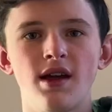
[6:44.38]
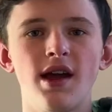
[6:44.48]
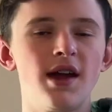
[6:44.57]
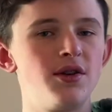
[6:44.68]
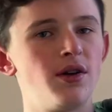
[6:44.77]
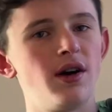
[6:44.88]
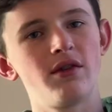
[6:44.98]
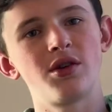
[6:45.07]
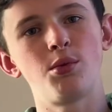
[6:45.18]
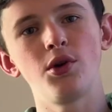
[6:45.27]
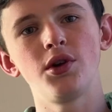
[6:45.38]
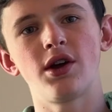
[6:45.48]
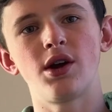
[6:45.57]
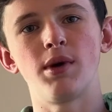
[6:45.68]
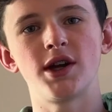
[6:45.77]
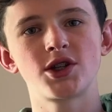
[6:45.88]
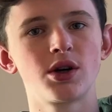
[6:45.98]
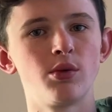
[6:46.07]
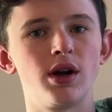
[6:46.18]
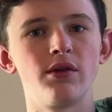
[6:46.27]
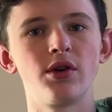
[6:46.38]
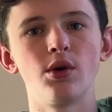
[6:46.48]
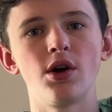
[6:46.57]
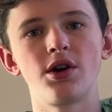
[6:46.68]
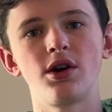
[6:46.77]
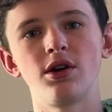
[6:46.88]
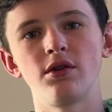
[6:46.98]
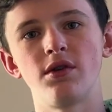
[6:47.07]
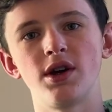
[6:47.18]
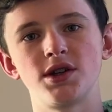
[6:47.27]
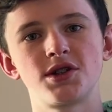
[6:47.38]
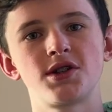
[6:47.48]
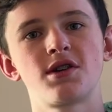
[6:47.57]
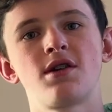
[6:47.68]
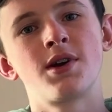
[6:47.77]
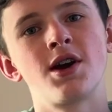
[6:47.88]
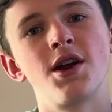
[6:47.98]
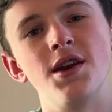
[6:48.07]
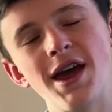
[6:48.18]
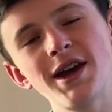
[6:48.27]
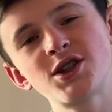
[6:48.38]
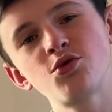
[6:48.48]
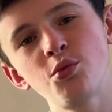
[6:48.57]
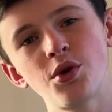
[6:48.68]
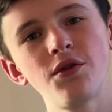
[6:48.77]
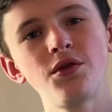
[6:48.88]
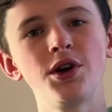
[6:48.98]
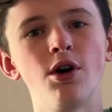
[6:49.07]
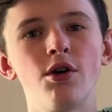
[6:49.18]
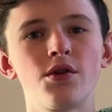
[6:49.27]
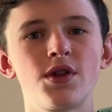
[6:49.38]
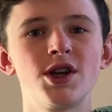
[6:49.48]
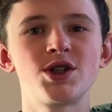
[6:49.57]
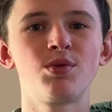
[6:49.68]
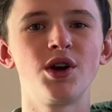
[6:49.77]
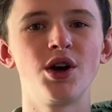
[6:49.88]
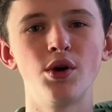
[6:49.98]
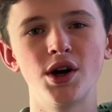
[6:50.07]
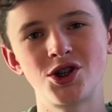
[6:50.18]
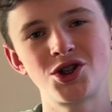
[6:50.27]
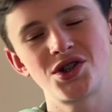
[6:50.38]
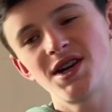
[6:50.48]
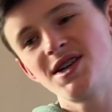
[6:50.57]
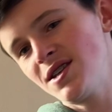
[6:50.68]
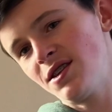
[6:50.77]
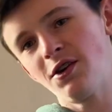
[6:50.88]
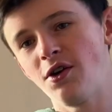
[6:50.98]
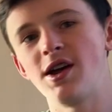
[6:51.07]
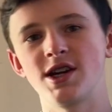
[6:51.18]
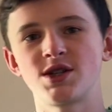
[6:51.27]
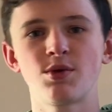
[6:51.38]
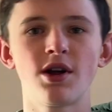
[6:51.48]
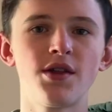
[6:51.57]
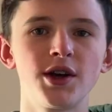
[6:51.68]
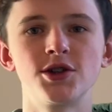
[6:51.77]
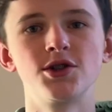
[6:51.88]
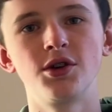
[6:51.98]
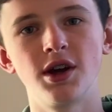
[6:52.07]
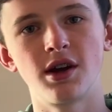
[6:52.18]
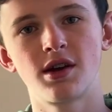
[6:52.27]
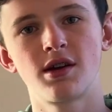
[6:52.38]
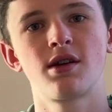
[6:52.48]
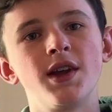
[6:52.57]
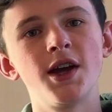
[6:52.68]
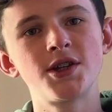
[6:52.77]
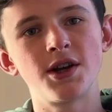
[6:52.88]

And you don't have to pull down a mask or whatever you're wearing on your face. Next, we'll briefly go over the display, which isn't the greatest, but I think it's okay. It's an